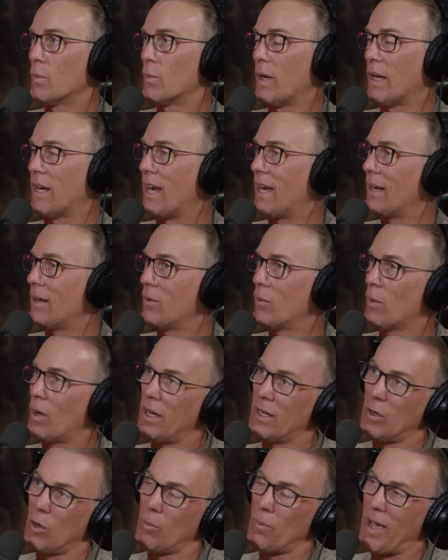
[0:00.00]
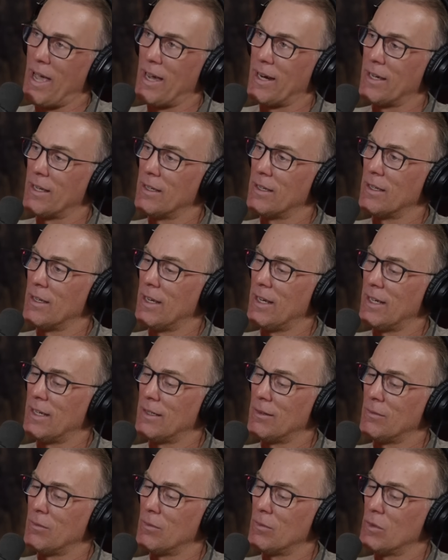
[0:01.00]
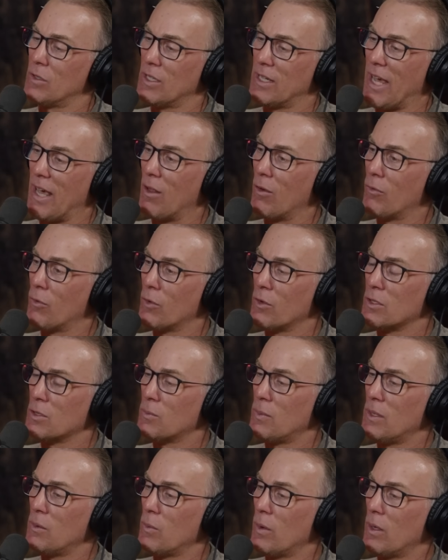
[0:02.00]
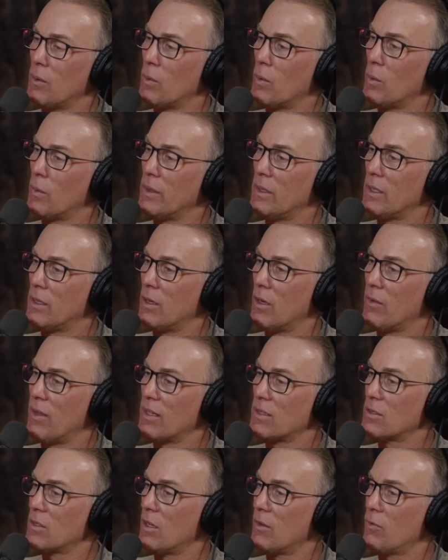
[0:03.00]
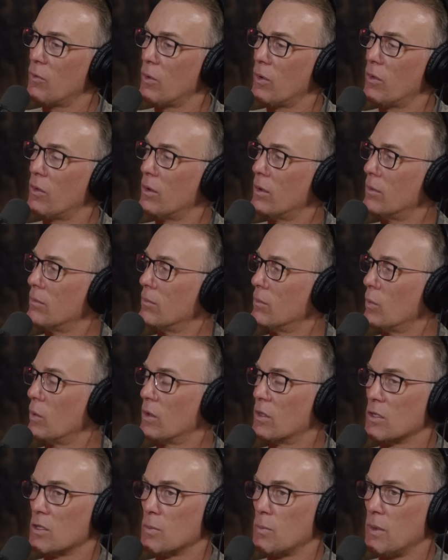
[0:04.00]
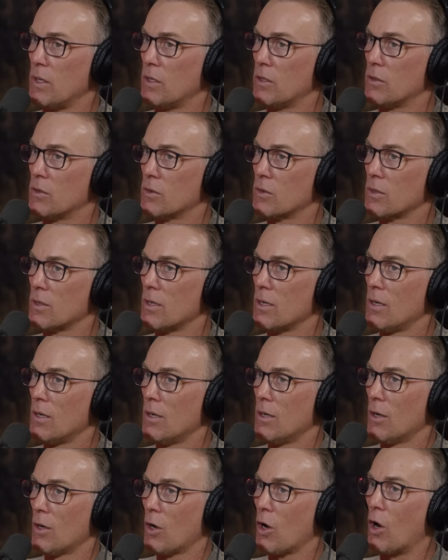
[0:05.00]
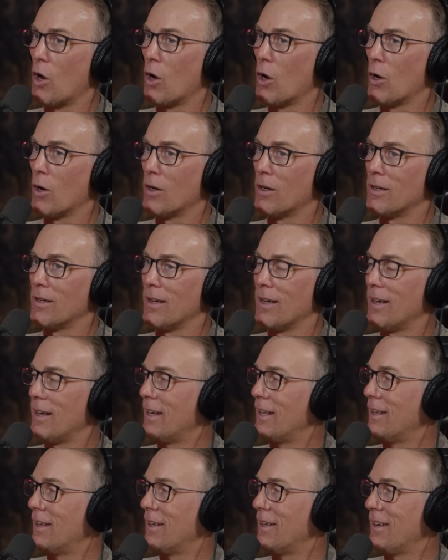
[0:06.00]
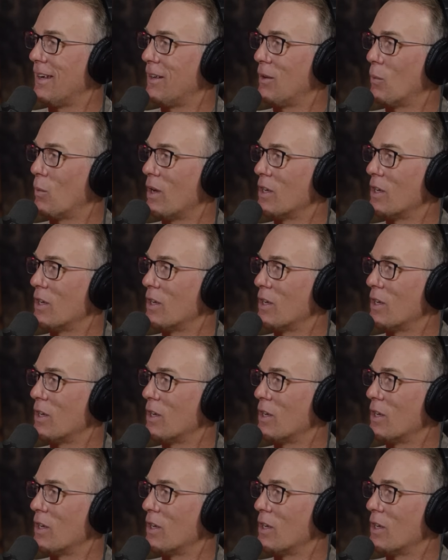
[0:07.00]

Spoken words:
I go back and to California Speedway when we did all that stuff with the Spears car and the